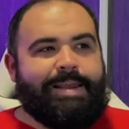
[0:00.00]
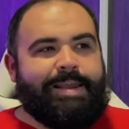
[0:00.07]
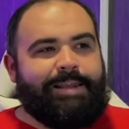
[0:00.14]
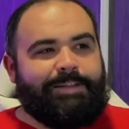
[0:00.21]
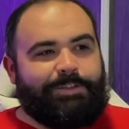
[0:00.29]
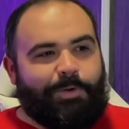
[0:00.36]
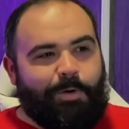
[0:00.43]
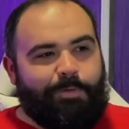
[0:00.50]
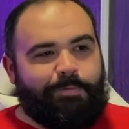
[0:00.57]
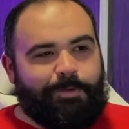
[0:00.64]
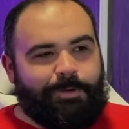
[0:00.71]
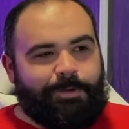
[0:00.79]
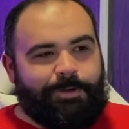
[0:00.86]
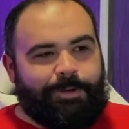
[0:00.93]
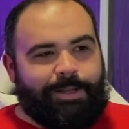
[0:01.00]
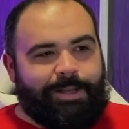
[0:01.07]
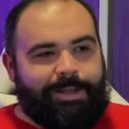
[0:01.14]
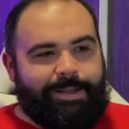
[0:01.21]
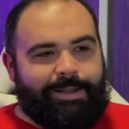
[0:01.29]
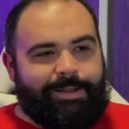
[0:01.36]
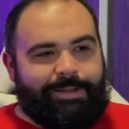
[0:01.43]
it's over,
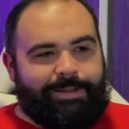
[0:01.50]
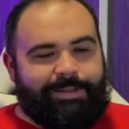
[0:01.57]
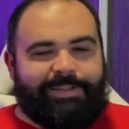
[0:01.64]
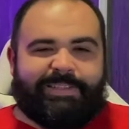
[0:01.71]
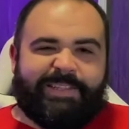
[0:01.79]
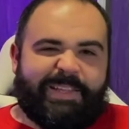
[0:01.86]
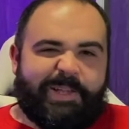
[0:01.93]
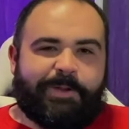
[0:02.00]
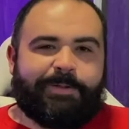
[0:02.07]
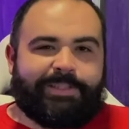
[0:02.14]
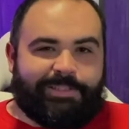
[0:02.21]
it's a little